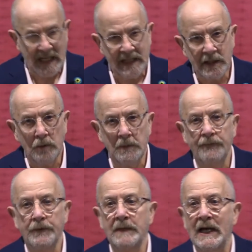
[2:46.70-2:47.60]
either coming
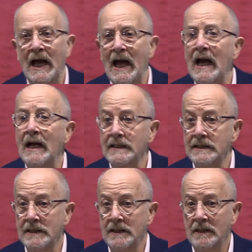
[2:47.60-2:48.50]
from the
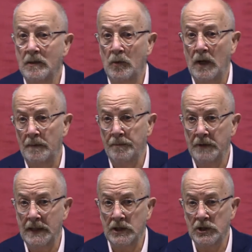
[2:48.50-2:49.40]
heart, what I
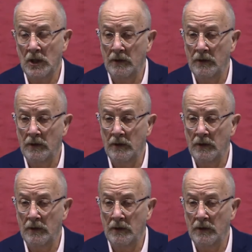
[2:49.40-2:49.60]
preach,